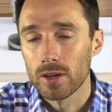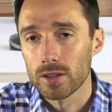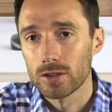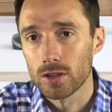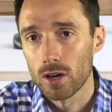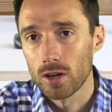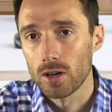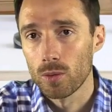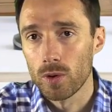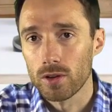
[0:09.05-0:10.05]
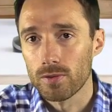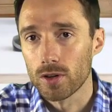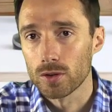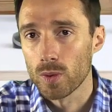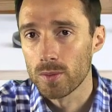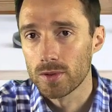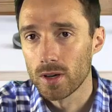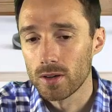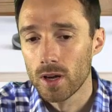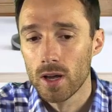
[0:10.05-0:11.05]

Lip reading: get started with your first website